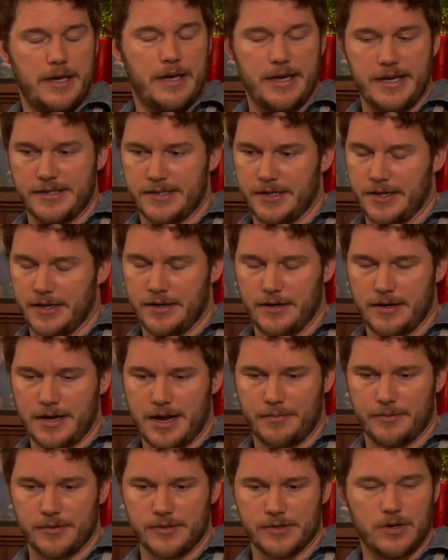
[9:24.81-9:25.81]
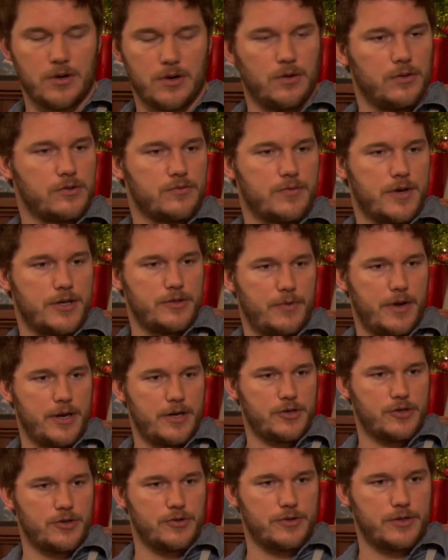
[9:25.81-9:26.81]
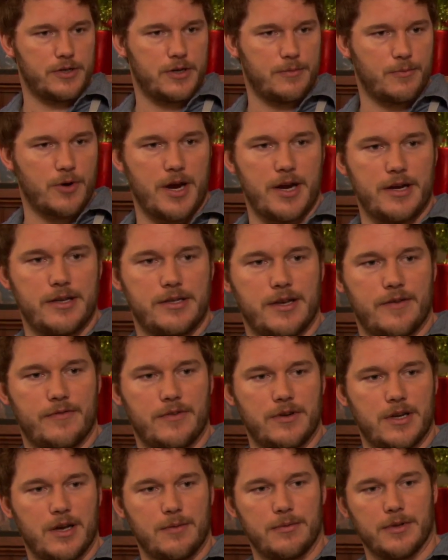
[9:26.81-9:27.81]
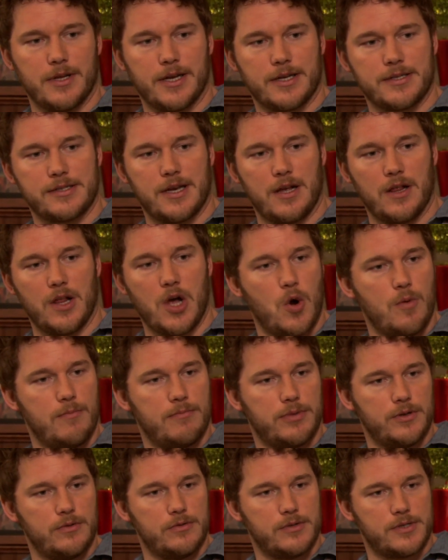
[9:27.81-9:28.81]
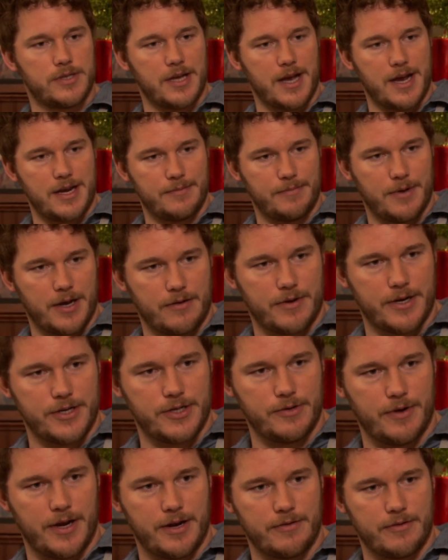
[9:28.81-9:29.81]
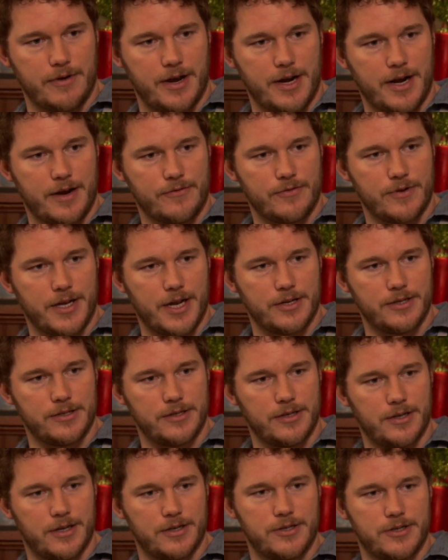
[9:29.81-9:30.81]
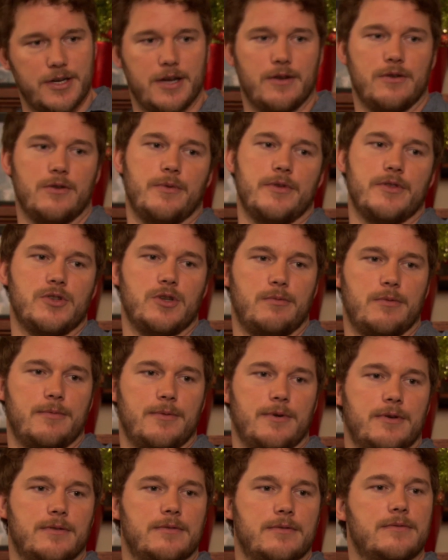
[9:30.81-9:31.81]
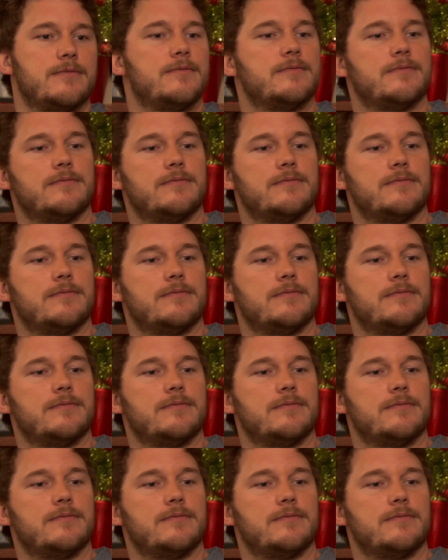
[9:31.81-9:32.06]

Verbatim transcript: Easy, Indianapolis Colts Reggie Wayne jersey, number 87, XXL, home blue, signed by Reggie Wayne right after he catches a touchdown to win the Super Bowl.